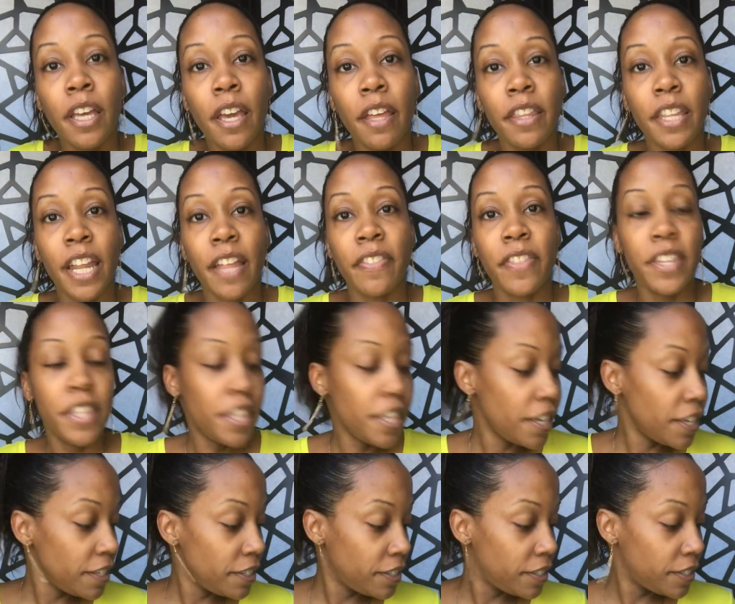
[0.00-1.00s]
And then after
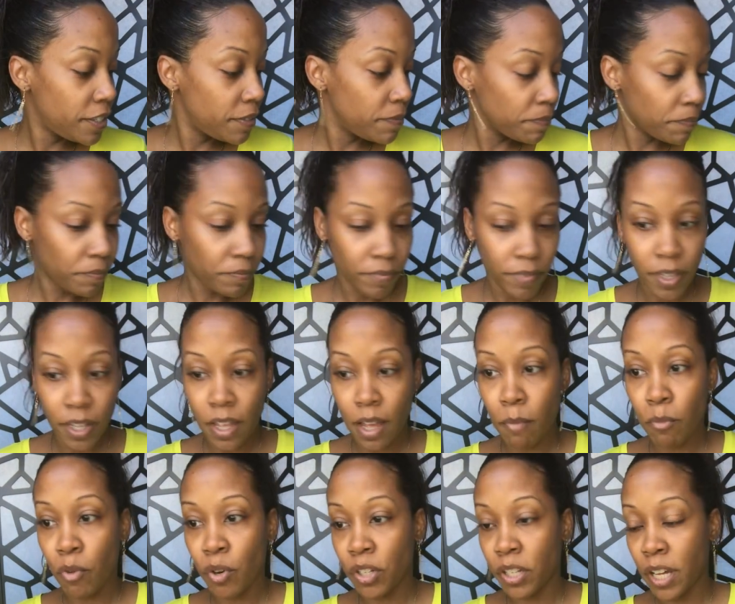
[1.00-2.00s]
this,
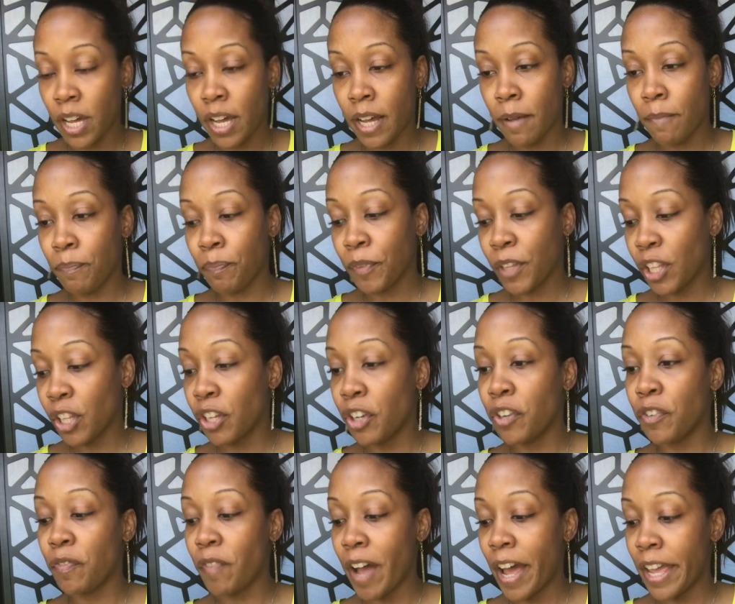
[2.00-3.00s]
I'm going to
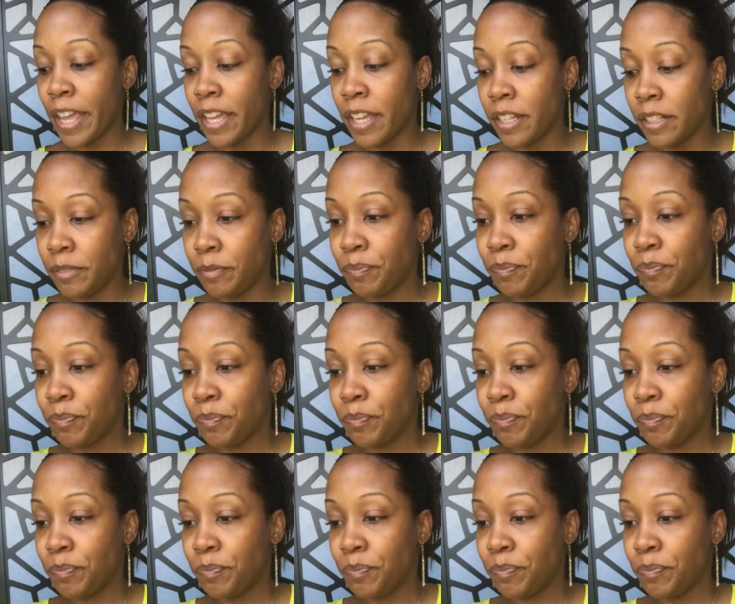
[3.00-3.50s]
clarify it